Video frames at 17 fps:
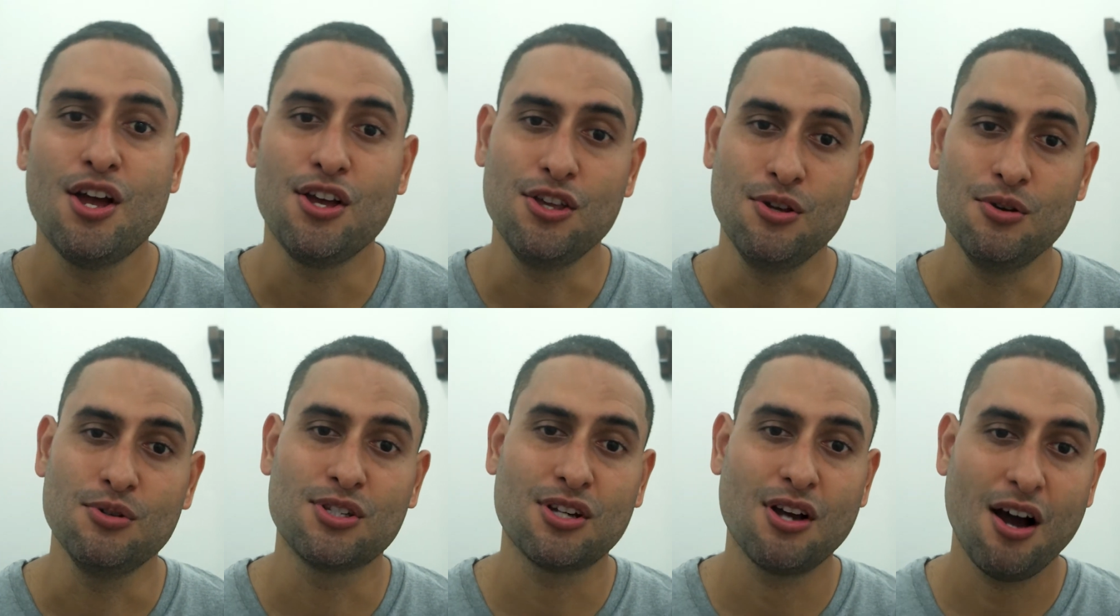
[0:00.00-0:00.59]

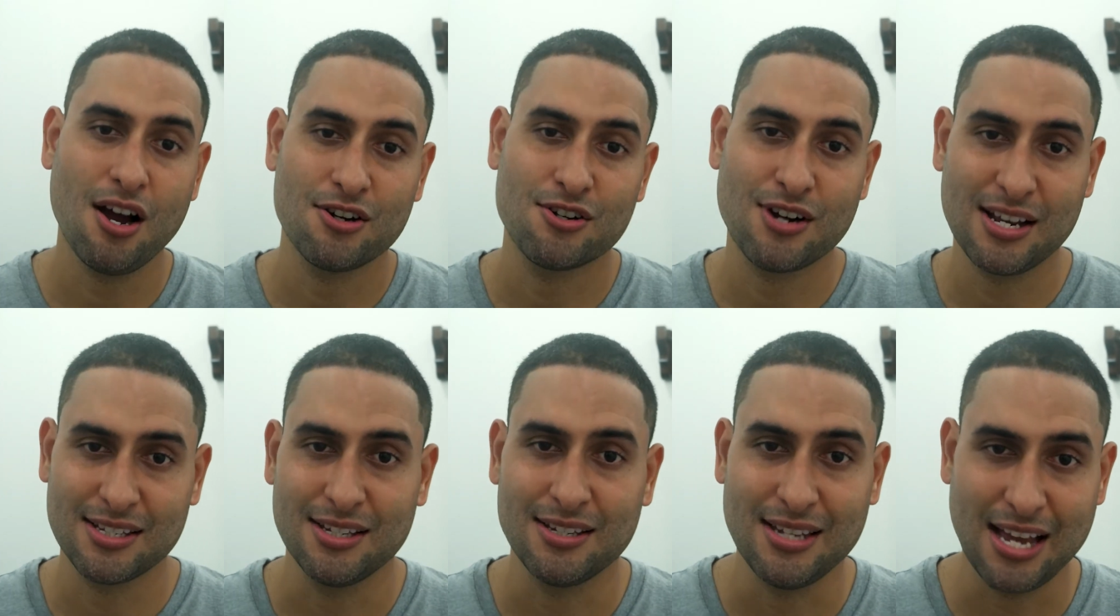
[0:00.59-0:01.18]
use
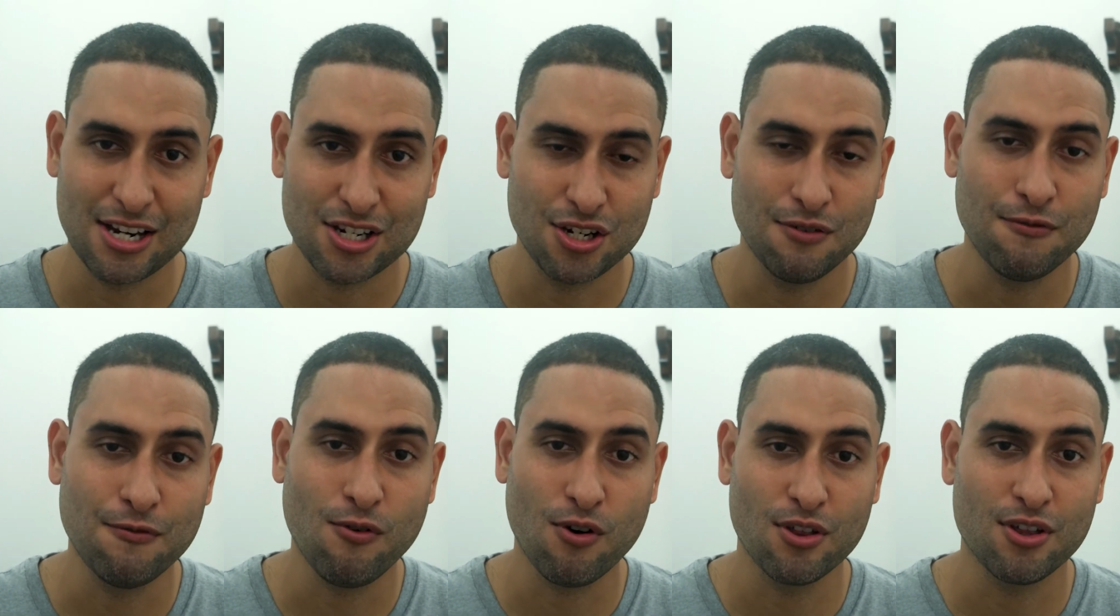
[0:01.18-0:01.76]
contrast detection
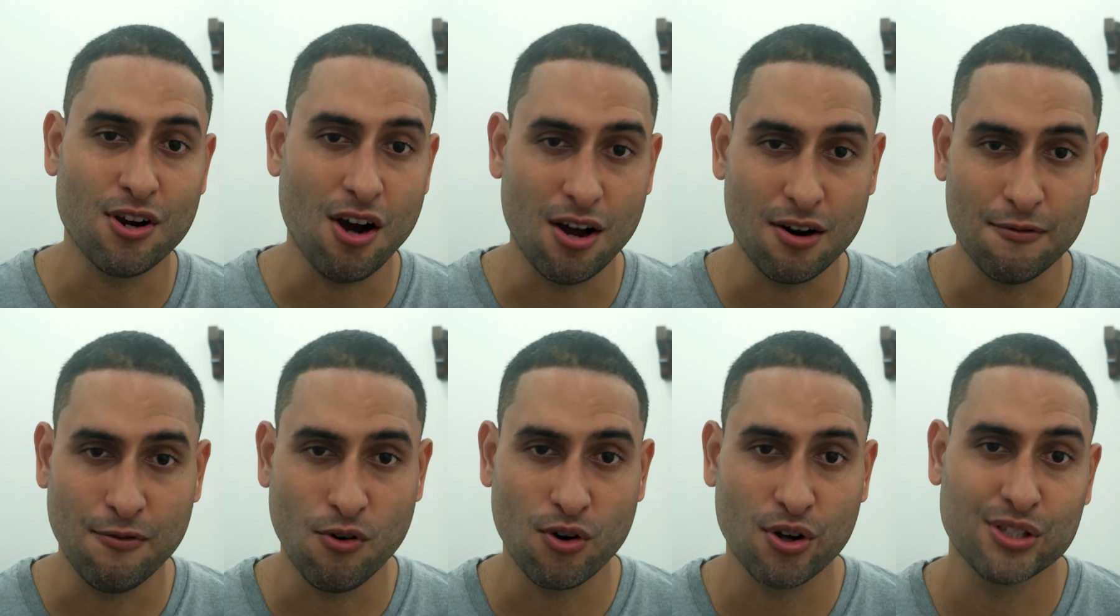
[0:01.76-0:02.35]
for their
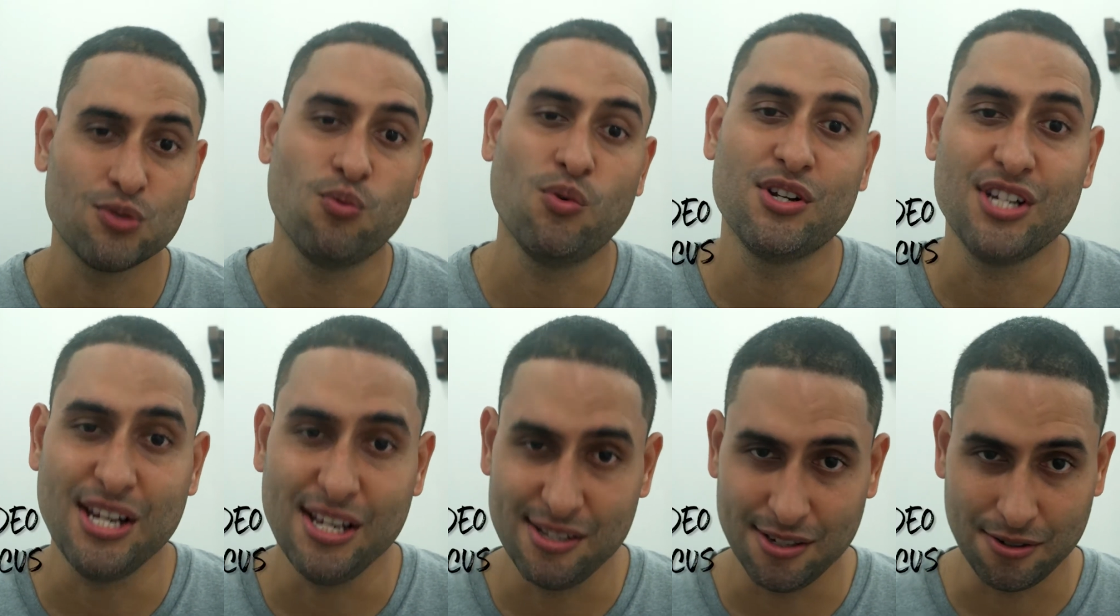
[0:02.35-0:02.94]
autofocus, which
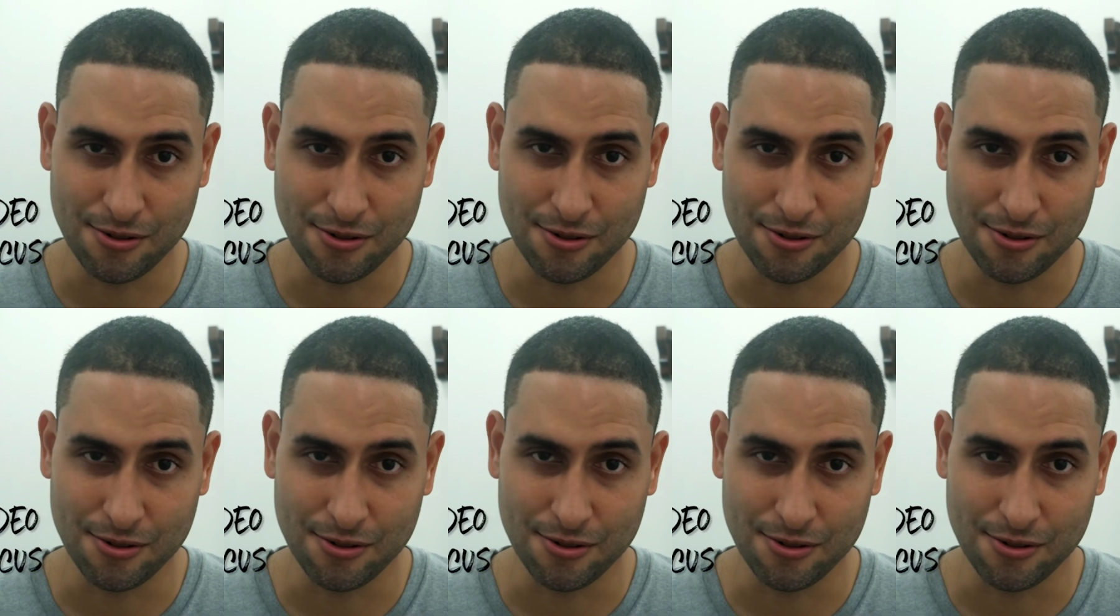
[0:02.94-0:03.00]
isn't